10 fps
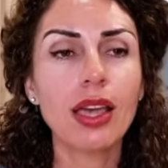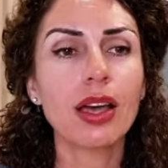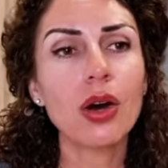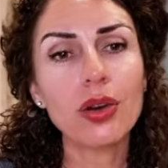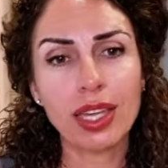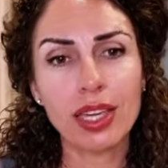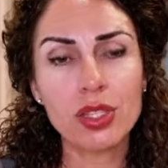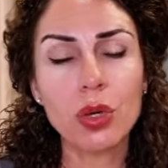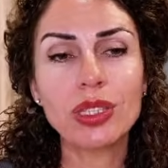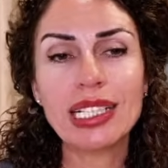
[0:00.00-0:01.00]
Okay,
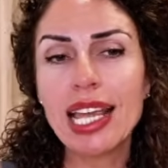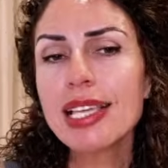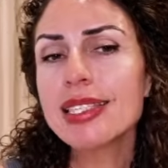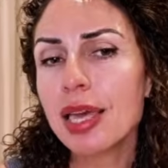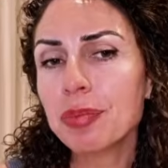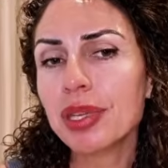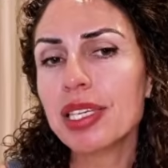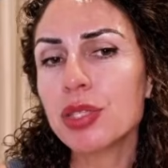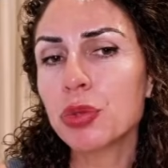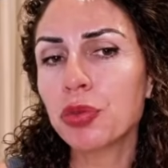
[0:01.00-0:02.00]
so the next step
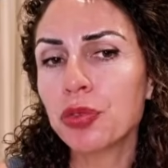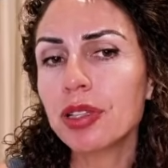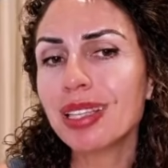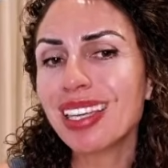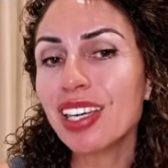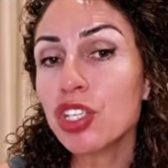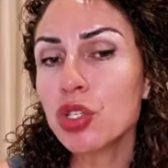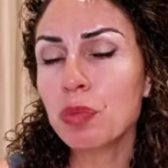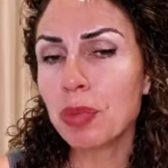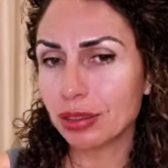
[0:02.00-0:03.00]
is to fill each
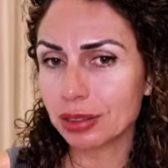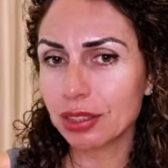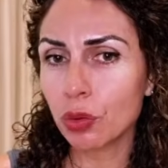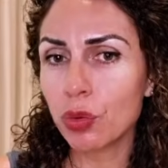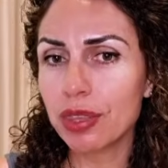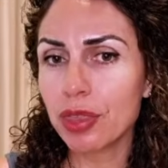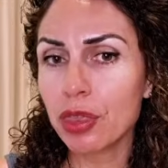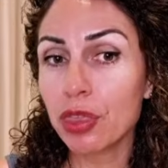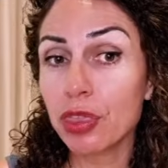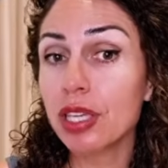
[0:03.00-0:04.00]
month with
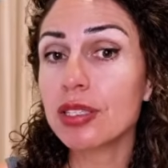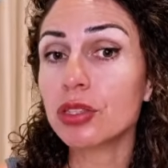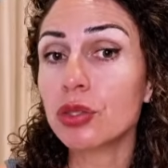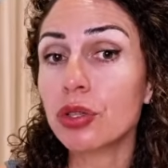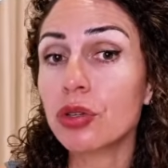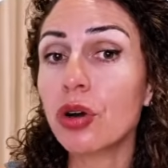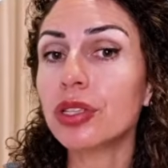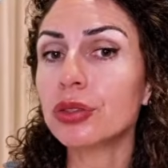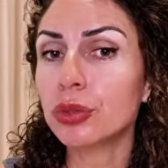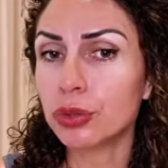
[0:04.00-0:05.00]
the things that you are going
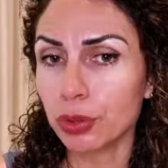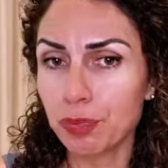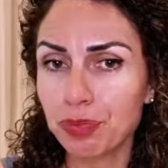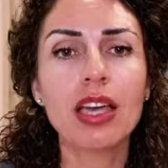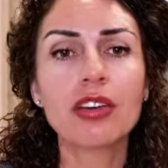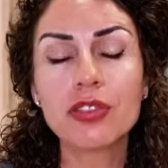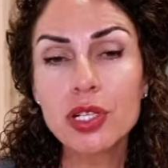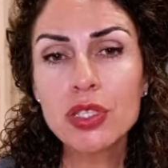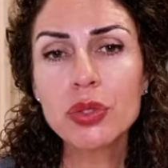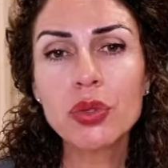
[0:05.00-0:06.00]
to do.
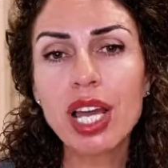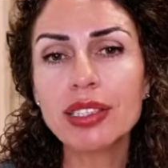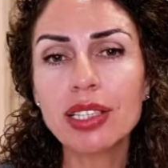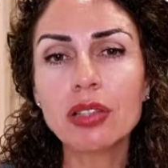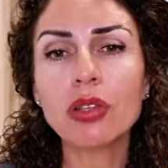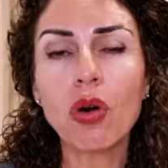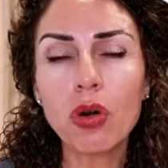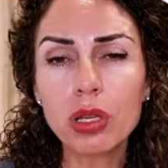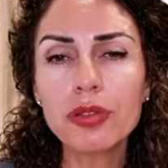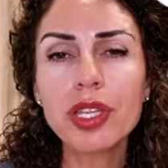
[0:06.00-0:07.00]
First, you write down all
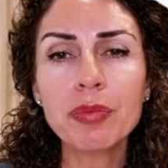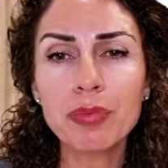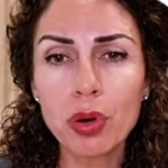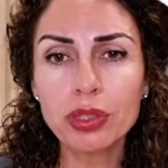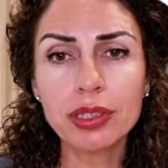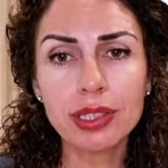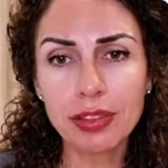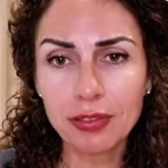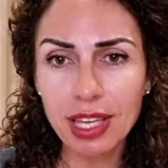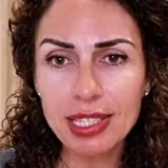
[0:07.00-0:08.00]
of the important
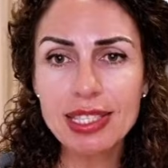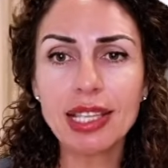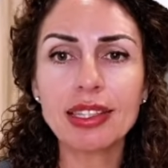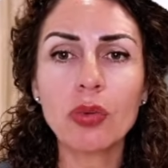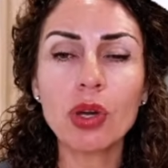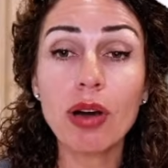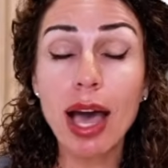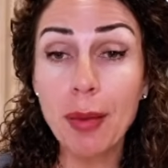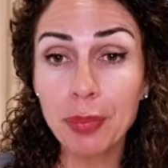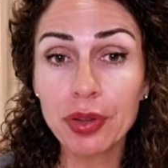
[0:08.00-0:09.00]
events that will
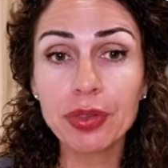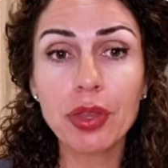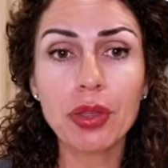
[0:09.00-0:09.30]
happen